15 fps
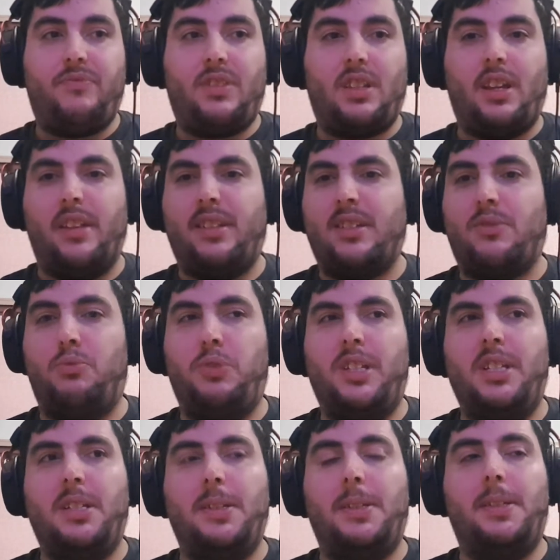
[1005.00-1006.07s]
And that's
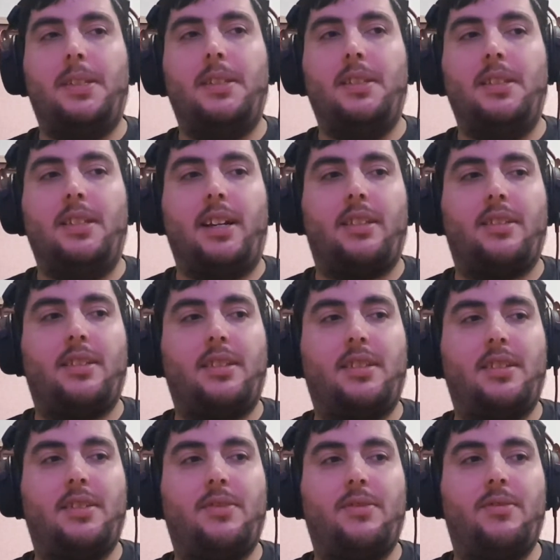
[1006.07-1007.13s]
weird.
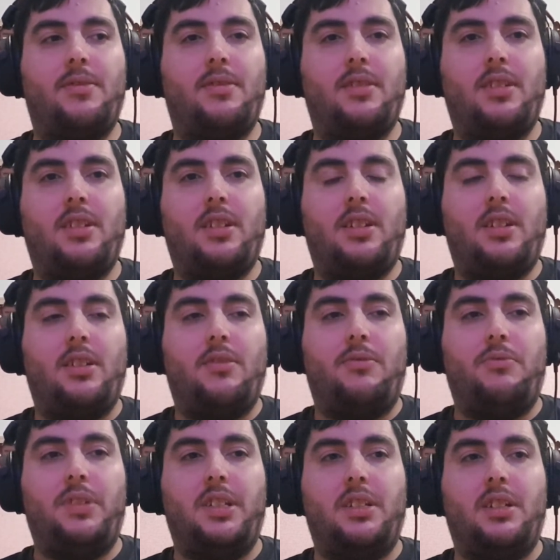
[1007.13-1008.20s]
That's
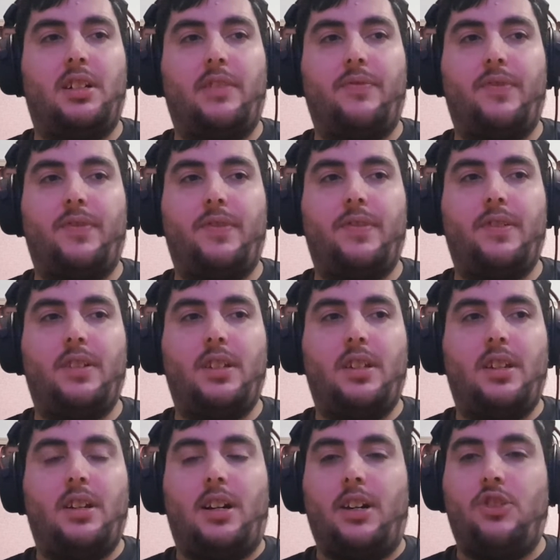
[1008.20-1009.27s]
weird.
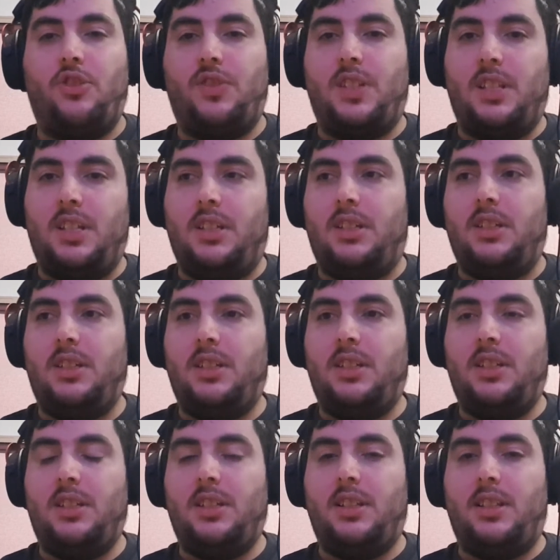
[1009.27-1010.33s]
I just think
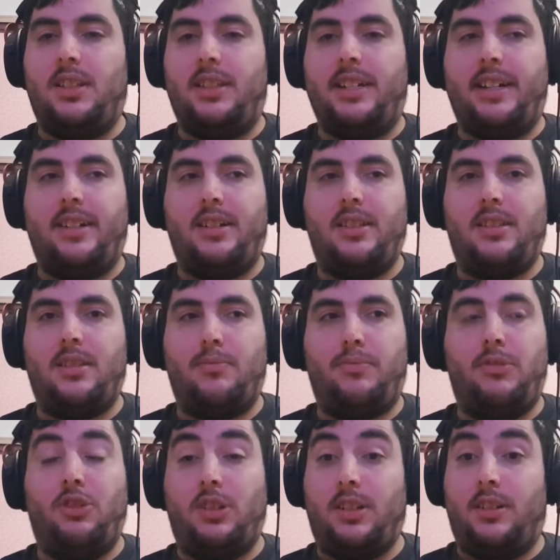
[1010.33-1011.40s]
that the
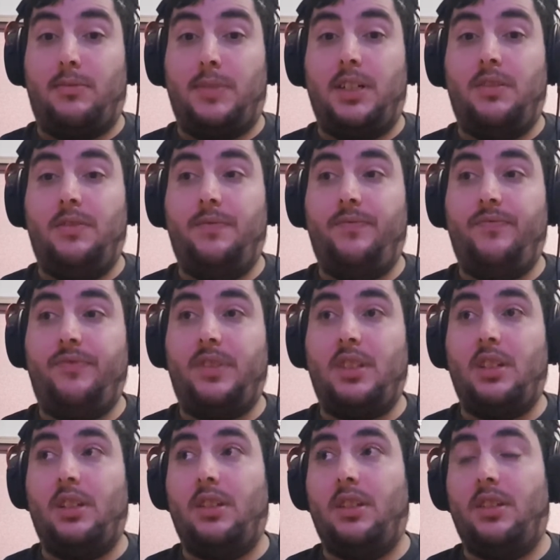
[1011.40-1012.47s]
plot armor
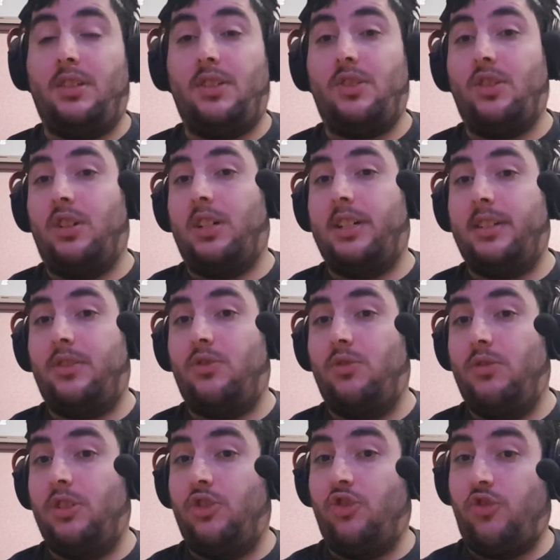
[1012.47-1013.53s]
is tied to
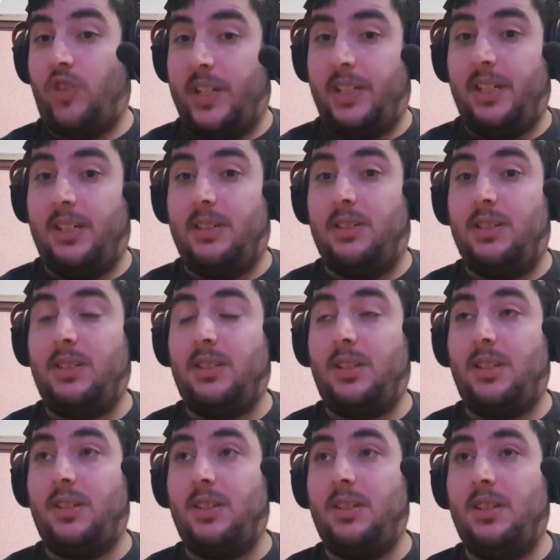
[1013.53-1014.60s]
the training
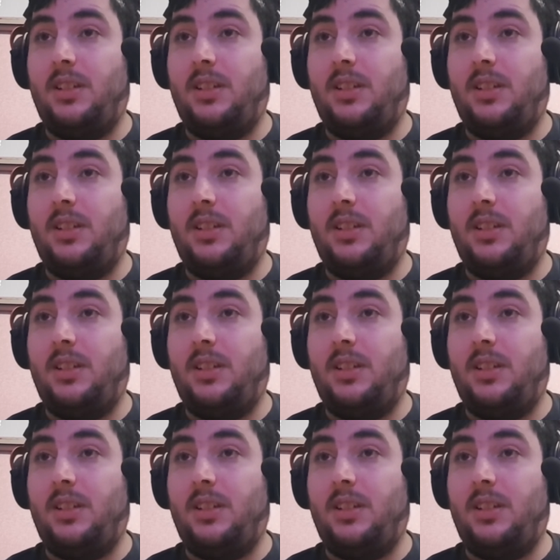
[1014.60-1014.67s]
arcs.